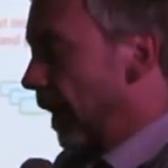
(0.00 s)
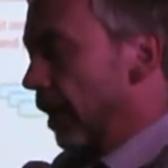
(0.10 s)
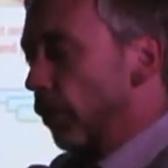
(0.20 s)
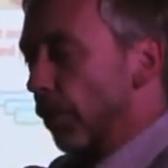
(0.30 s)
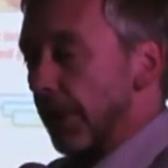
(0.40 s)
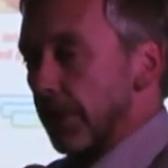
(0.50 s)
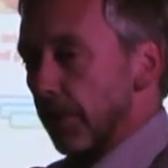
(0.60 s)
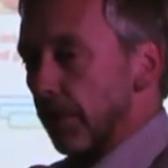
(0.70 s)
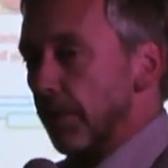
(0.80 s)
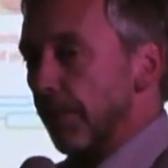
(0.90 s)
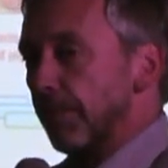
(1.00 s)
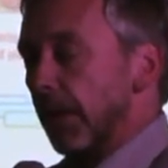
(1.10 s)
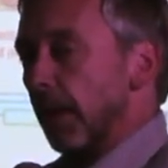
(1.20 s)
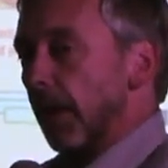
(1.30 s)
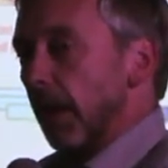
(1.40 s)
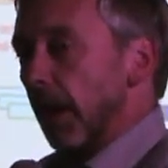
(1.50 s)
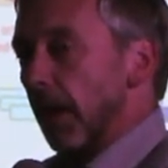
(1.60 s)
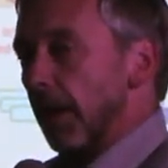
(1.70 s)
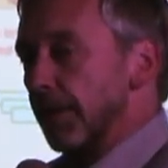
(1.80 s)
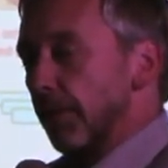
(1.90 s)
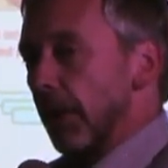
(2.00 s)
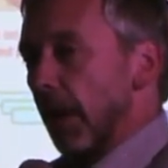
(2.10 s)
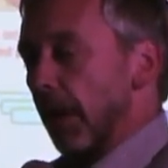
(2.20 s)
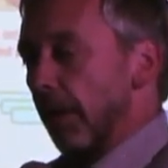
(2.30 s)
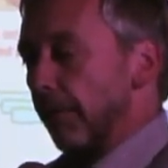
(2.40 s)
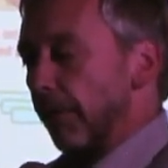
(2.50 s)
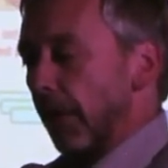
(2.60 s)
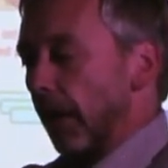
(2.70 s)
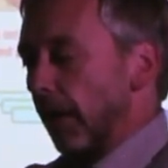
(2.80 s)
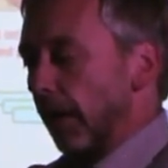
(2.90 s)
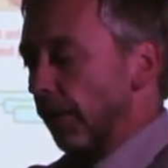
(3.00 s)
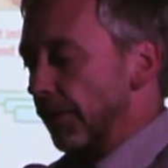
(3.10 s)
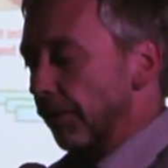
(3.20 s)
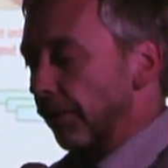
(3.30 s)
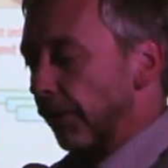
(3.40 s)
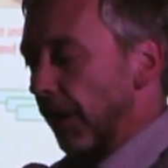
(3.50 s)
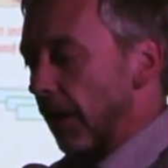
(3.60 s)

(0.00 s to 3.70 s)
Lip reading: and what we do is we have a lot of